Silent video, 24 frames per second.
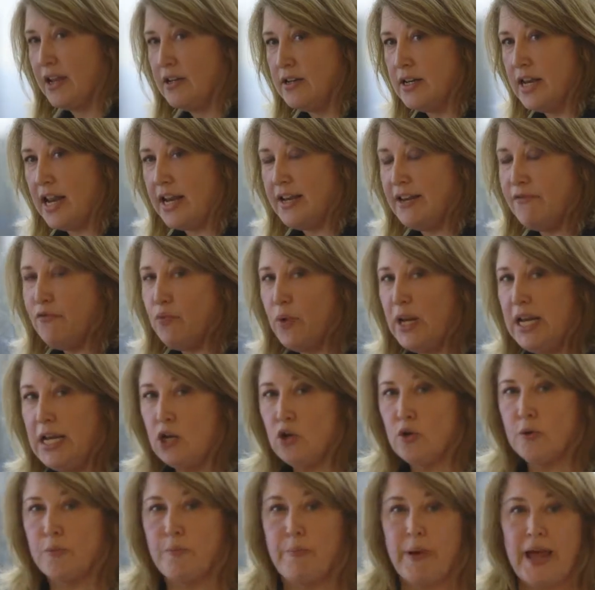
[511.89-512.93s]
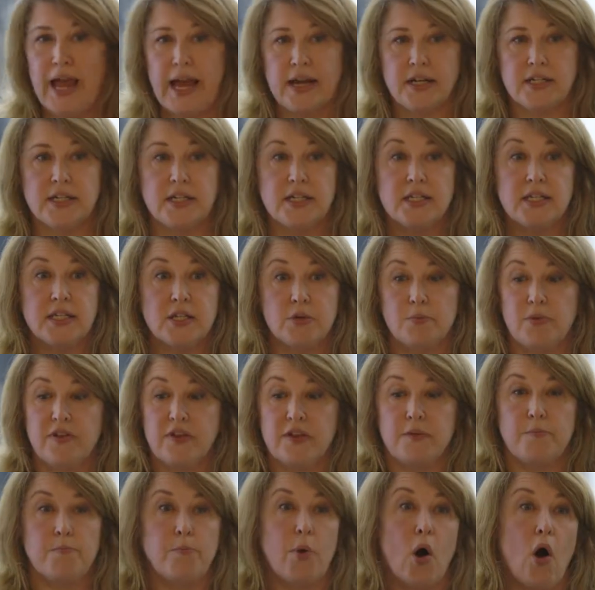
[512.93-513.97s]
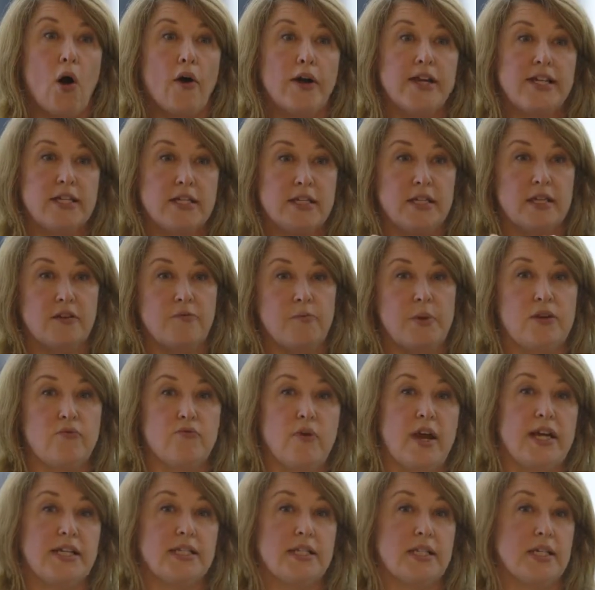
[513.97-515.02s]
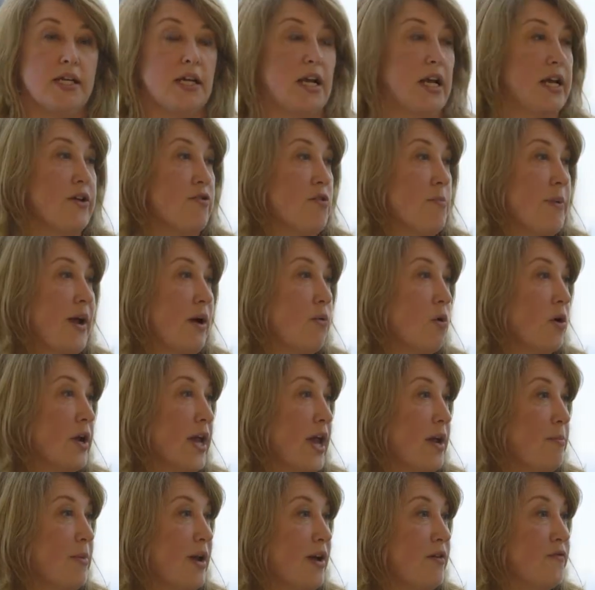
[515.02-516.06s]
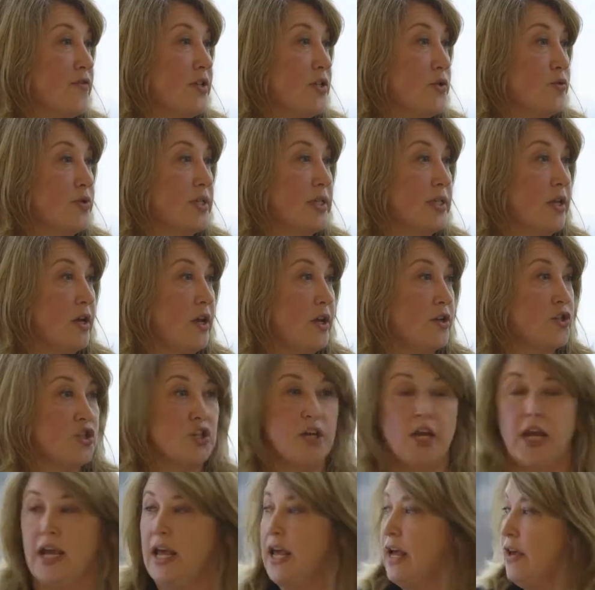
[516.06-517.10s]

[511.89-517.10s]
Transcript: and if we look back to some of the points that have been raised earlier about what came out of this research,